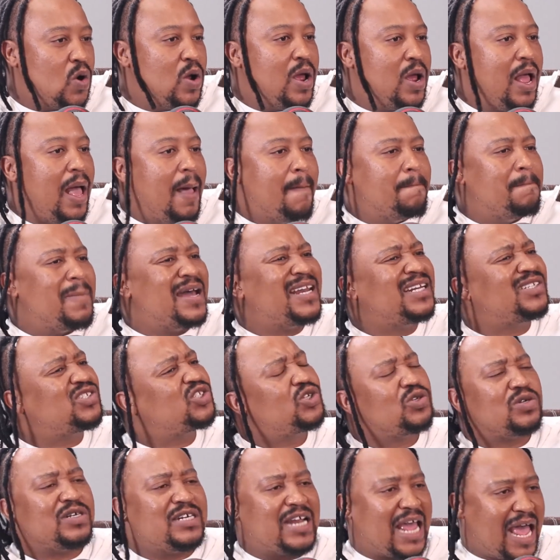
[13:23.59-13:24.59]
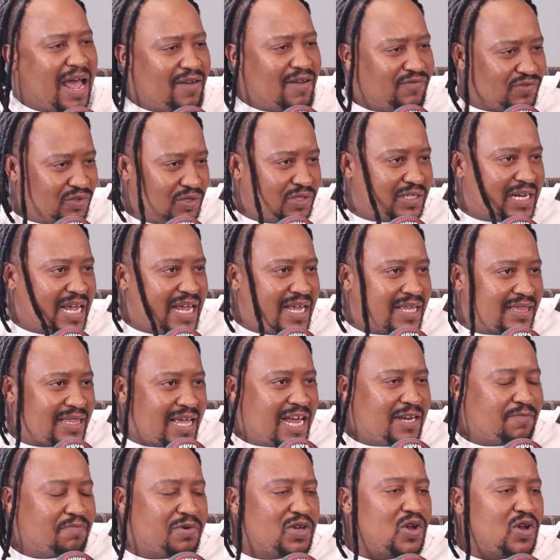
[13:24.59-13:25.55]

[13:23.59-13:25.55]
But it shouldn't have to take that,